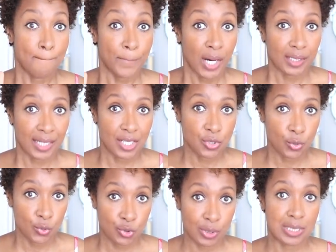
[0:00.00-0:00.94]
but I
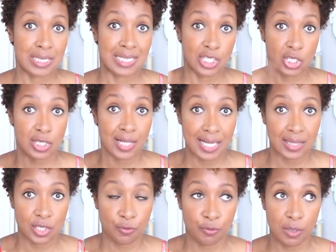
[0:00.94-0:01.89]
saw dresses just like
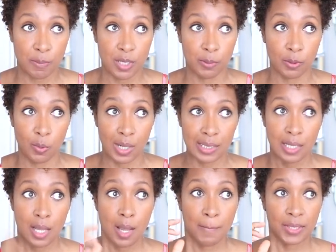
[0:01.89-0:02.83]
this Free People one,
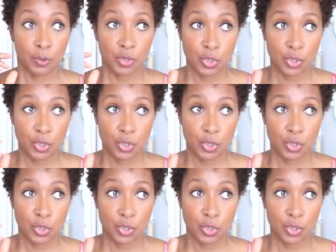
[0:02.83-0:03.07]
but they were